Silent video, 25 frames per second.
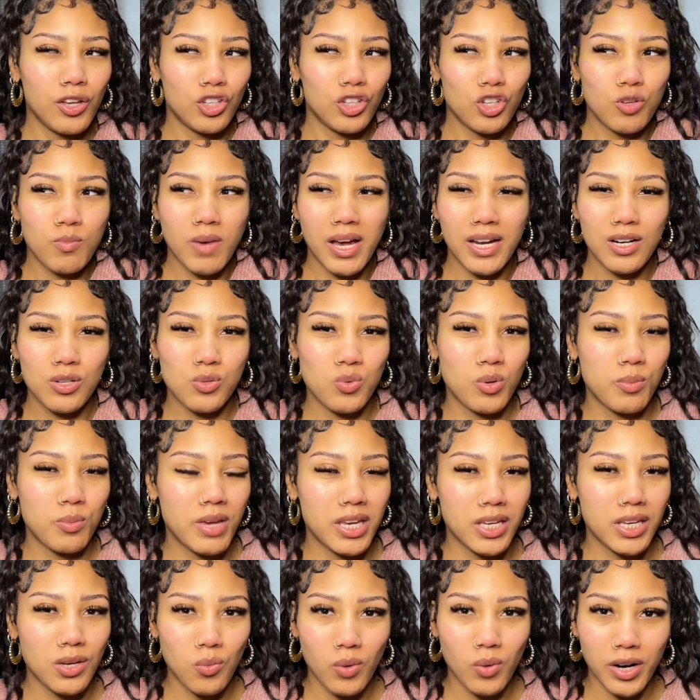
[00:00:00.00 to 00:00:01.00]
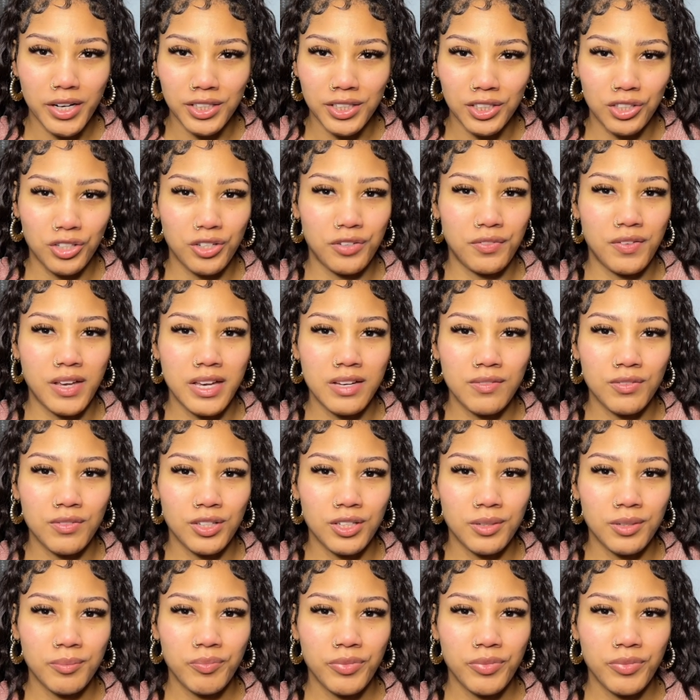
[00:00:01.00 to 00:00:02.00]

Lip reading: you might as well make it work in your favor.